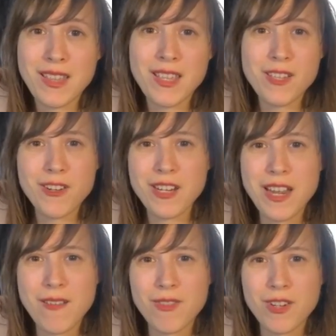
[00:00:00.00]
And then they're going
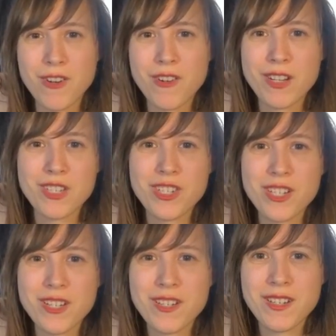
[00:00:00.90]
to have the
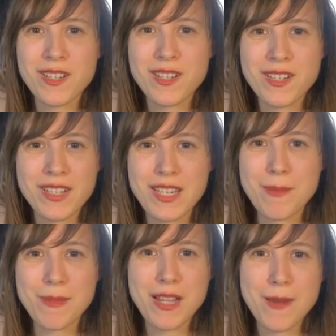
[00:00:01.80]
courage to
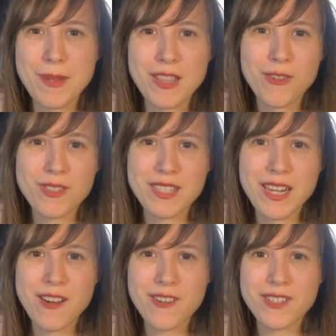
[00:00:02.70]
keep climbing those
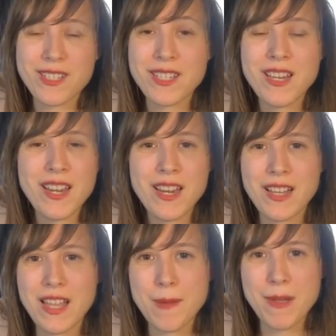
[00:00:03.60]
stairs
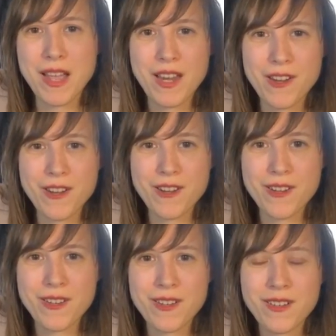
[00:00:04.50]
and climb higher.
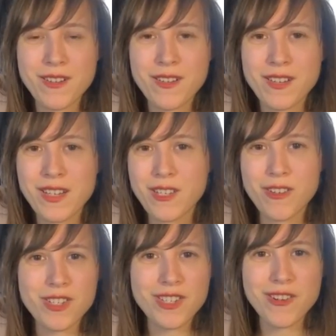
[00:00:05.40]

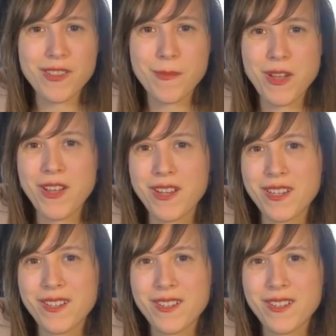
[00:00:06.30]
And you can cheer them on.